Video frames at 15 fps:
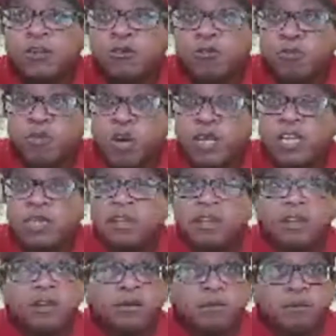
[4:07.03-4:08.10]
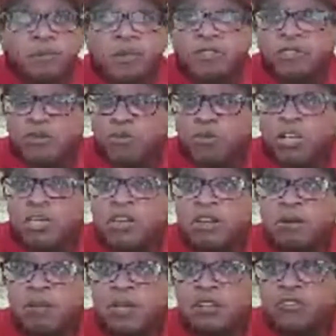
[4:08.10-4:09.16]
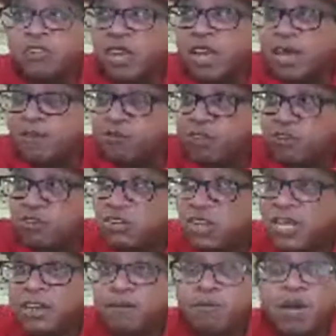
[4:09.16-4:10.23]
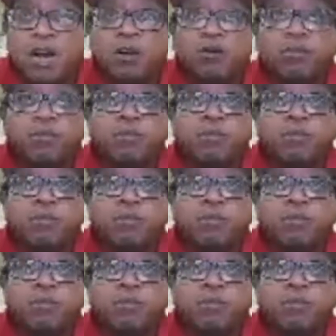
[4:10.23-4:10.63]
What did, Mr., what did the minister have to say about